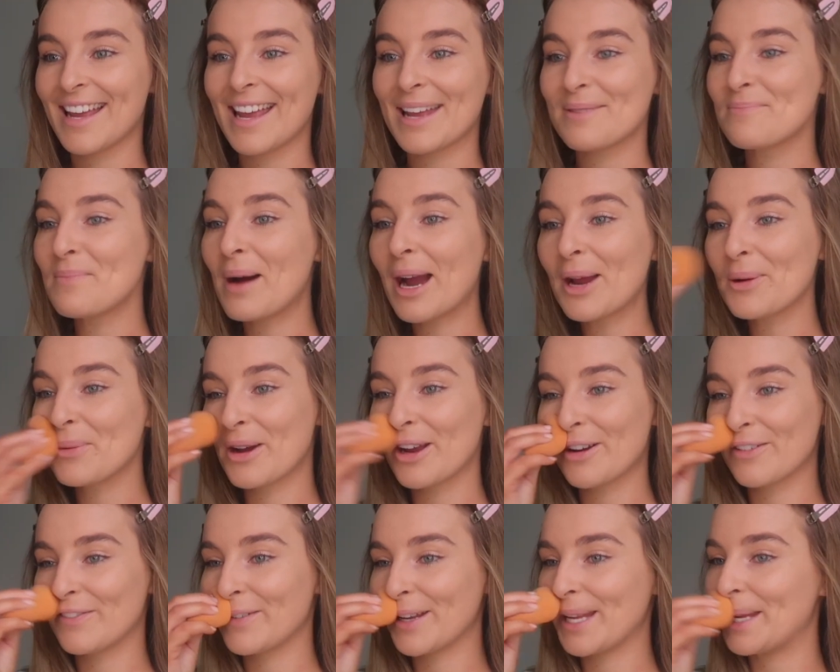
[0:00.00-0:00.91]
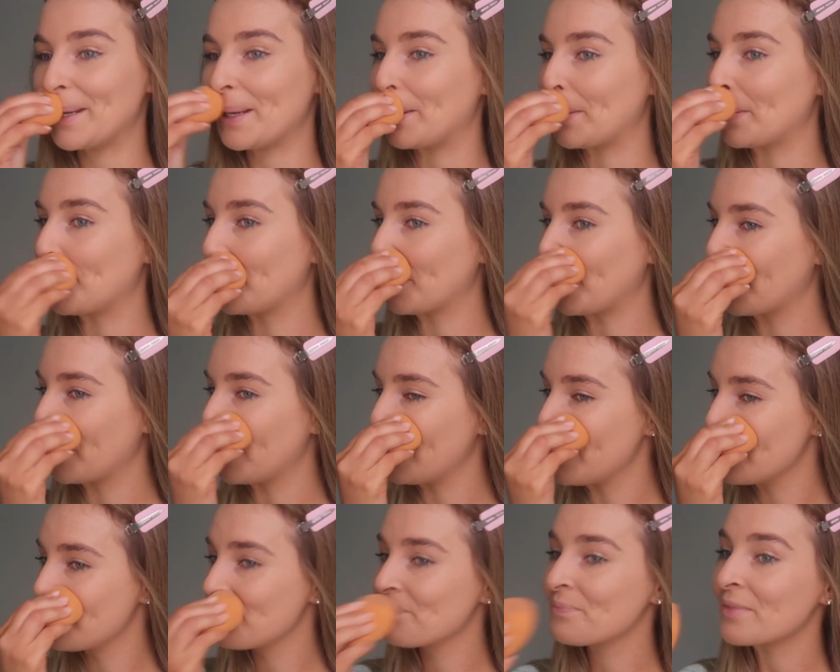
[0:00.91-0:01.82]
It might work for you.
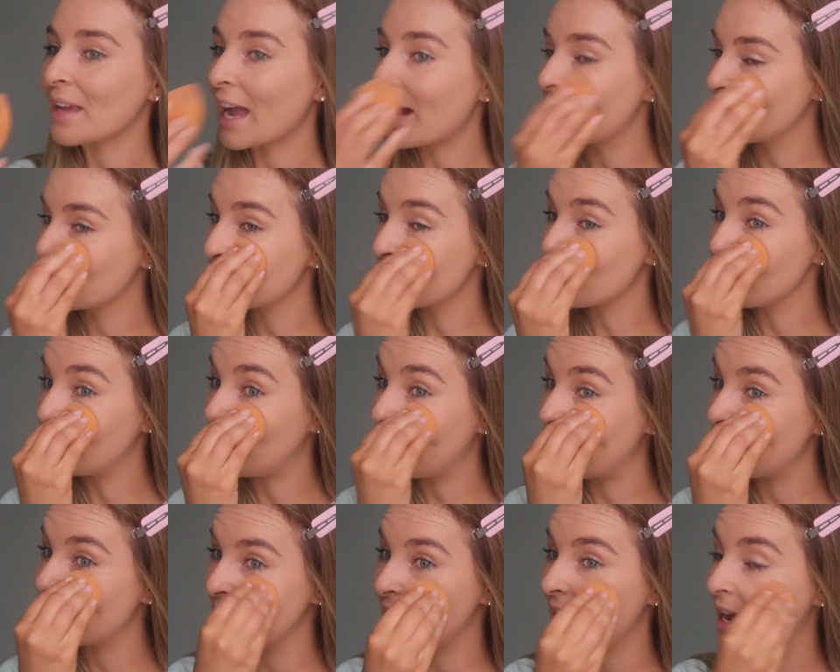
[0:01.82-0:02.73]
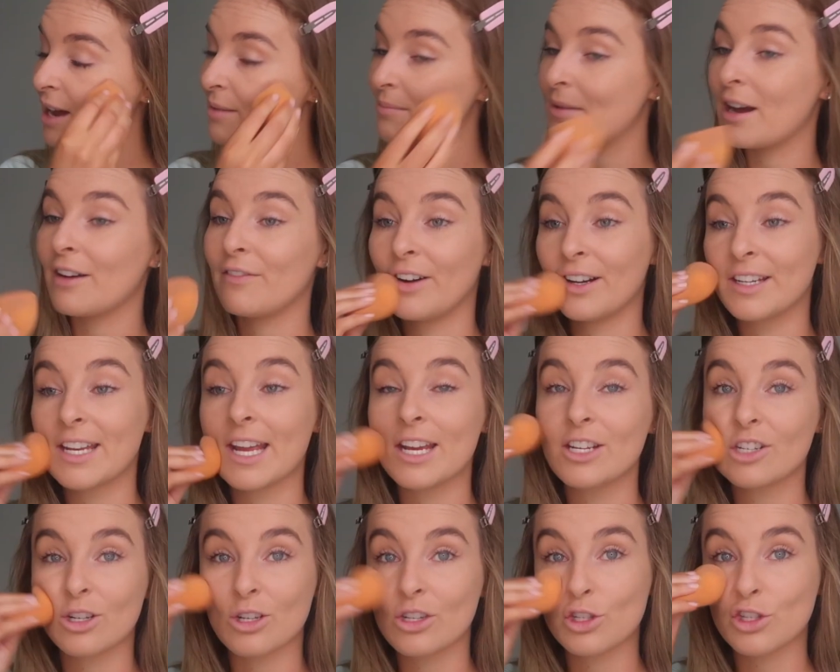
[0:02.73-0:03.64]
I've also blended out my
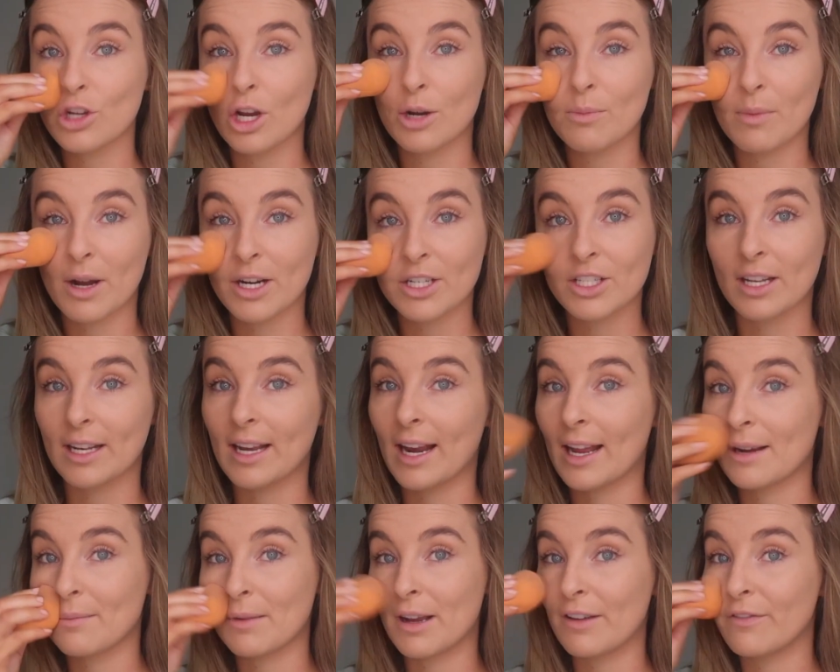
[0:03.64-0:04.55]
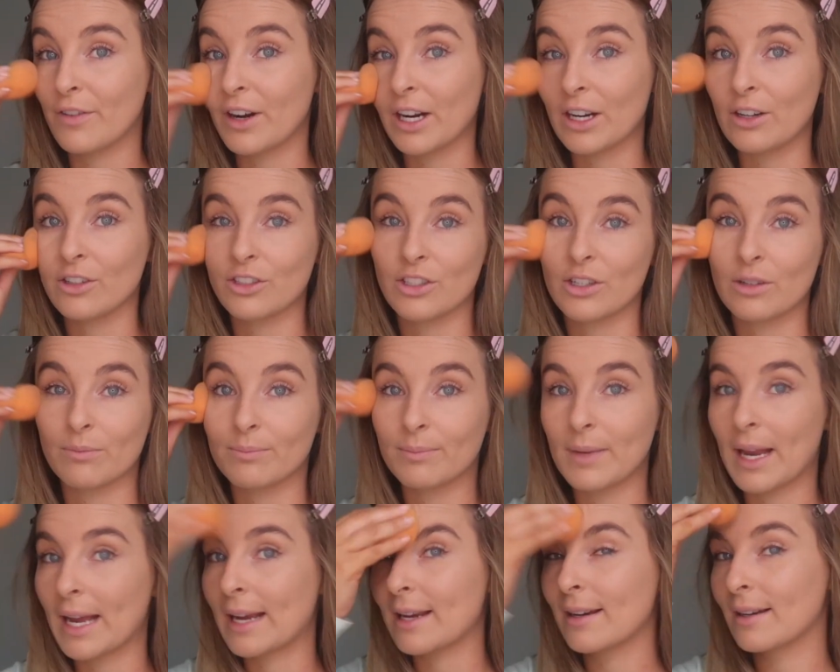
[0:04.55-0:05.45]
foundation so much that like my freckles are
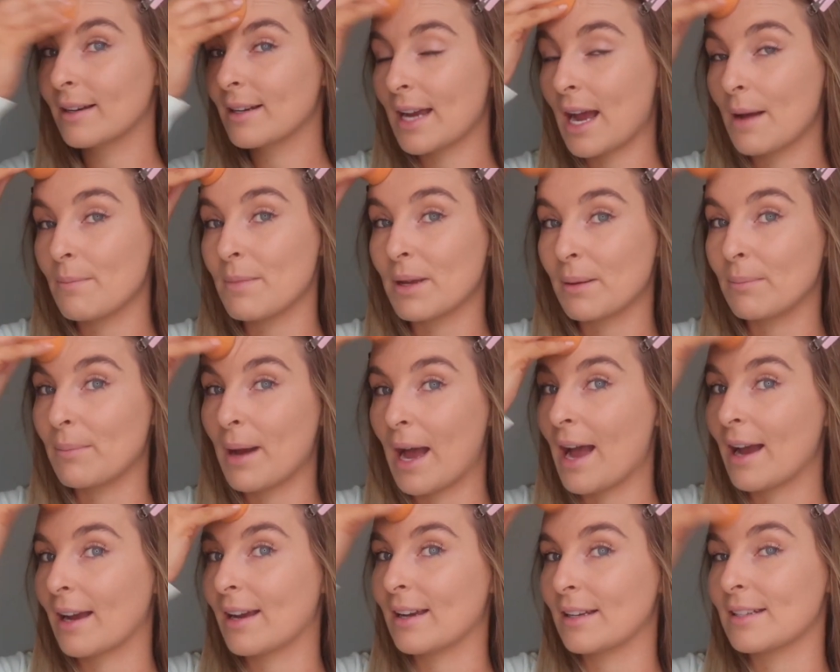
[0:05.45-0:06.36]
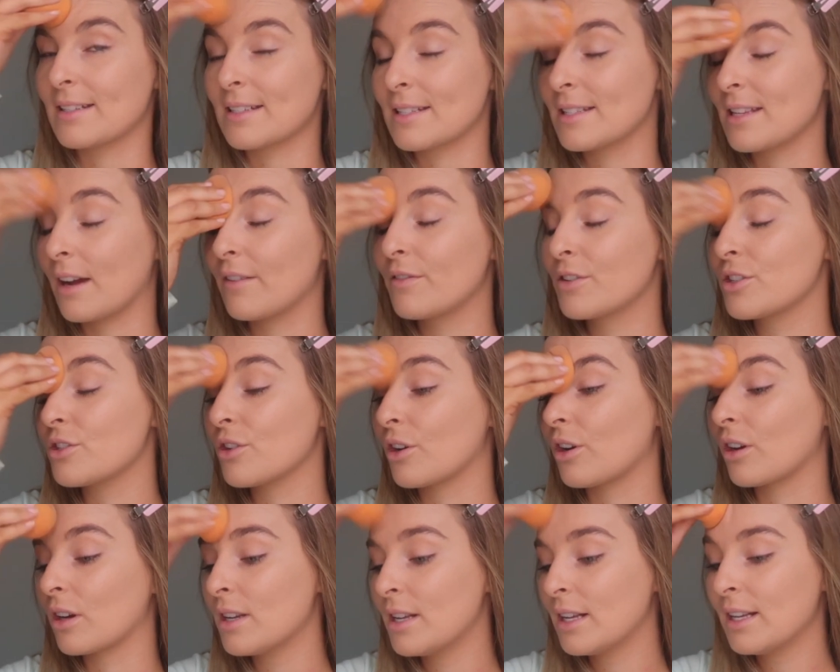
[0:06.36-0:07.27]
like coming back and stuff.
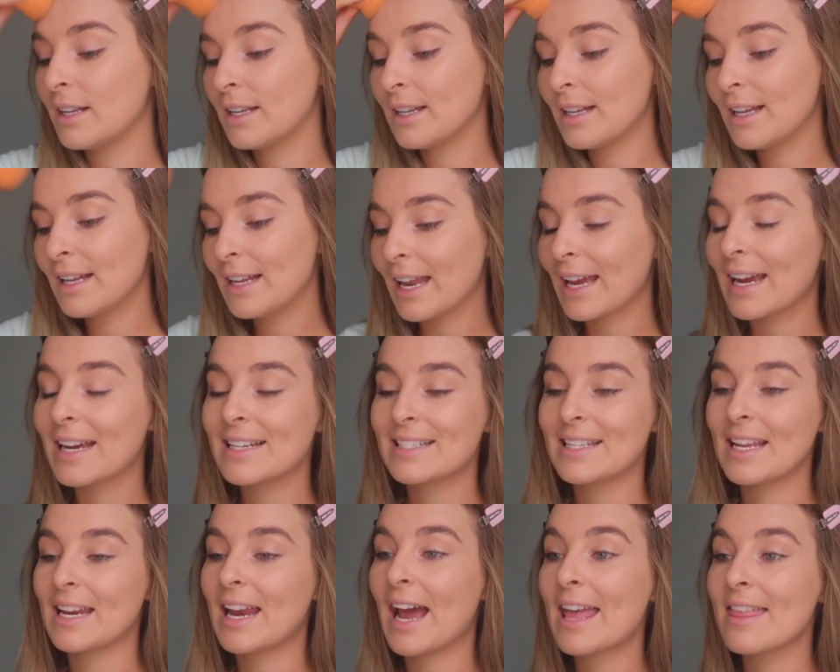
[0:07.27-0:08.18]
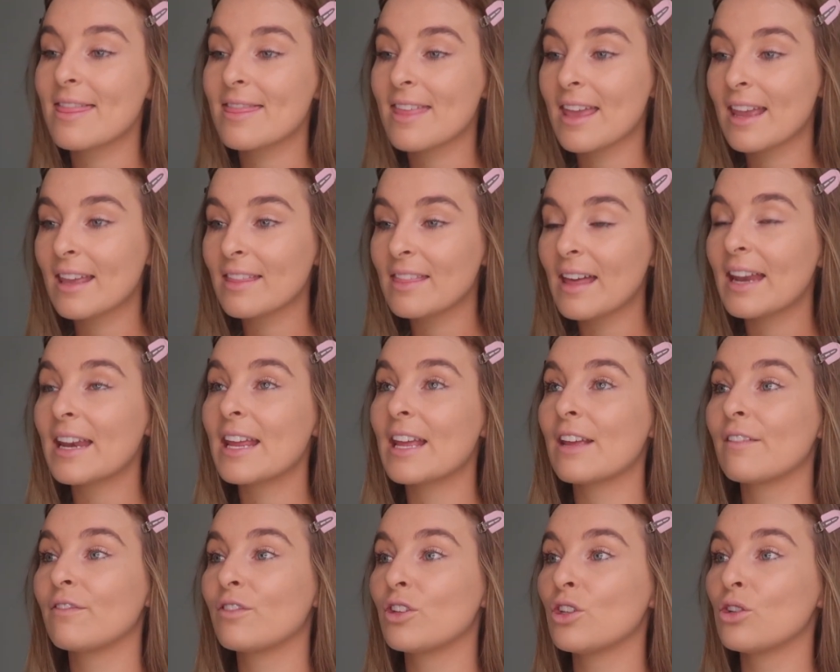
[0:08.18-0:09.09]
So like I said, I think
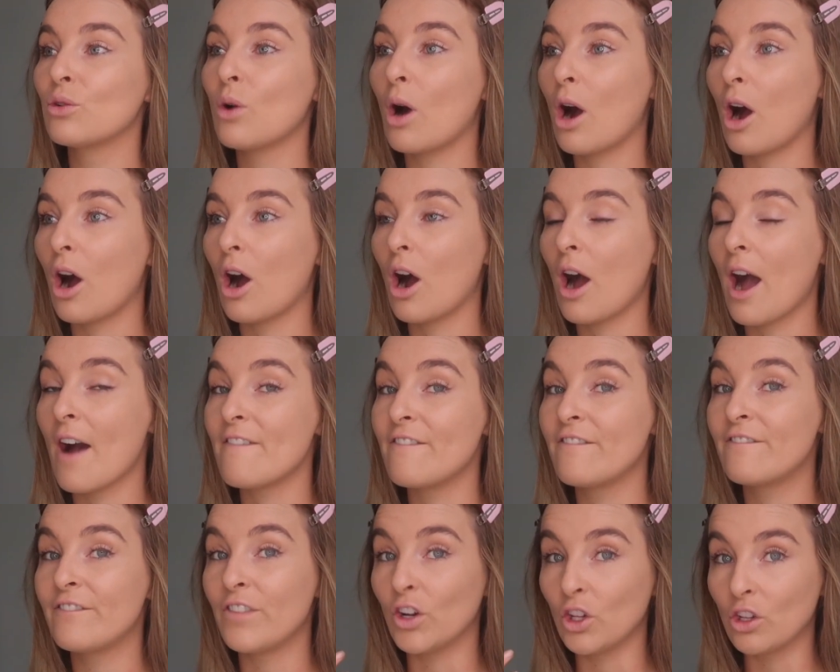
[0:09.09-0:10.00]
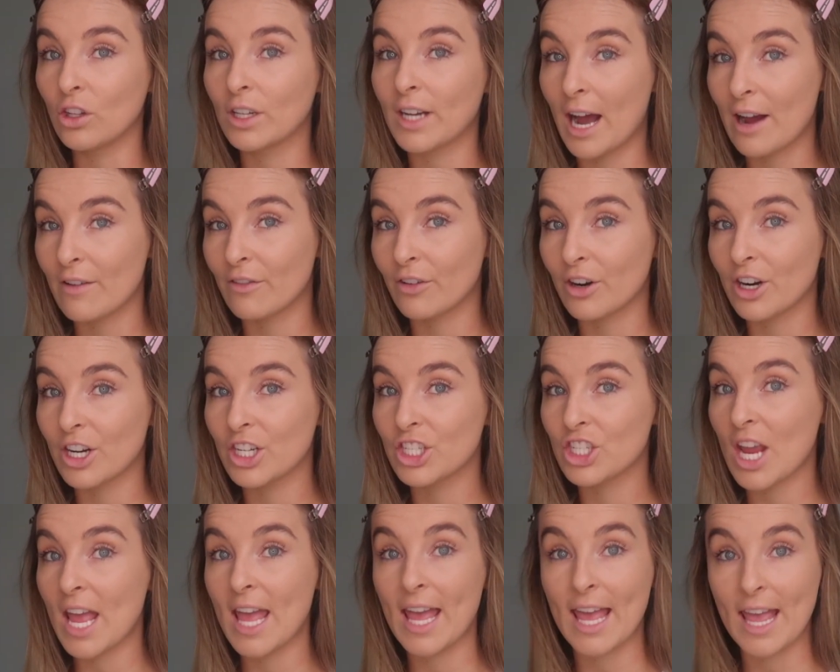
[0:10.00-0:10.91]
that if you are a full
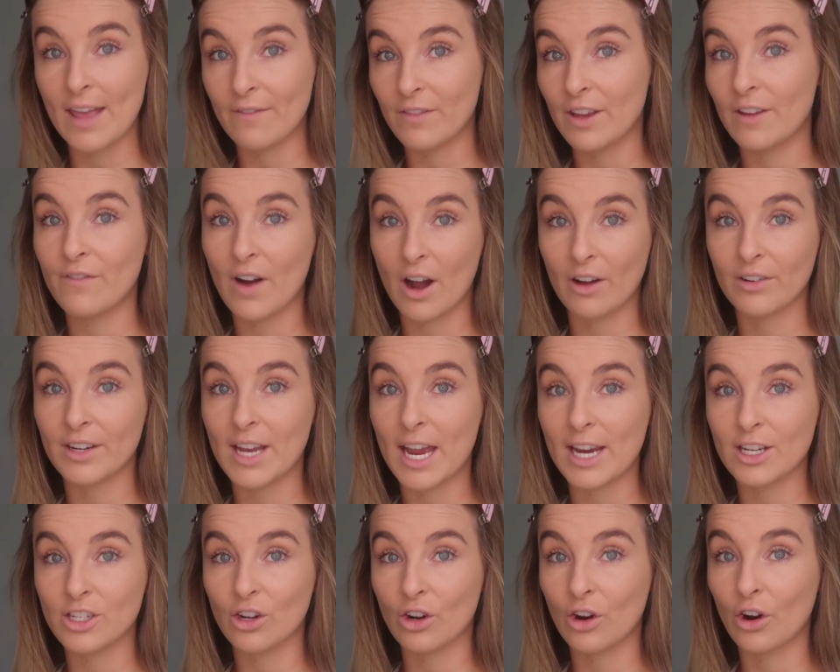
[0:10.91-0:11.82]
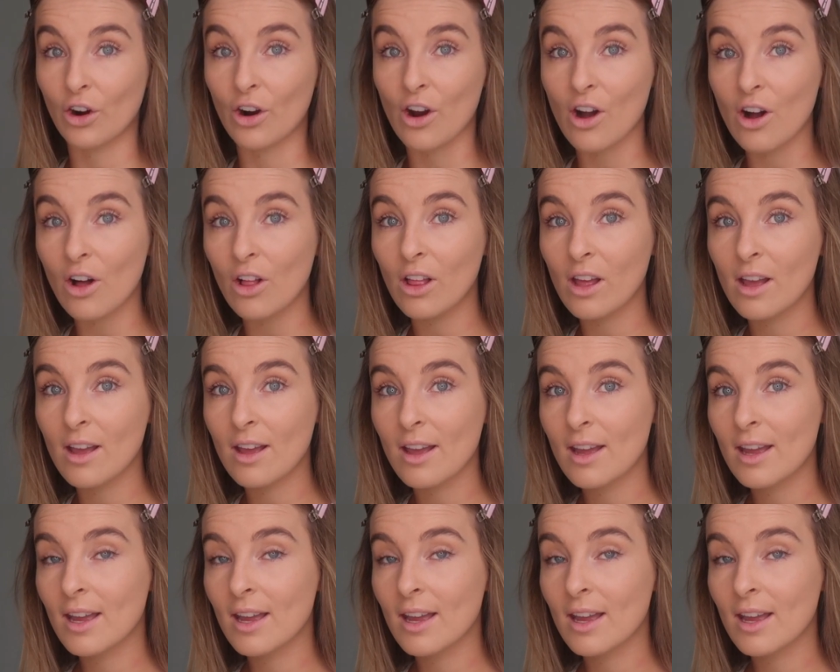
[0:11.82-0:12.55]
coverage, heavy foundation girl,